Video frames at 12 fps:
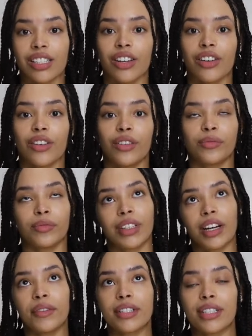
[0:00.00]
so
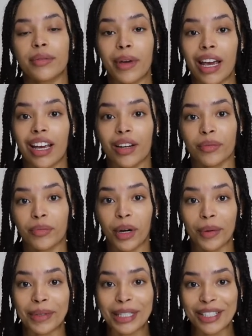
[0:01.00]
that was the main
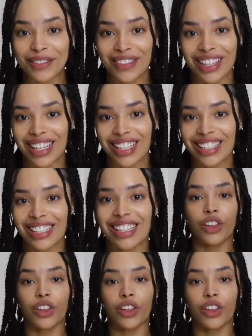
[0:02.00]
purpose of this.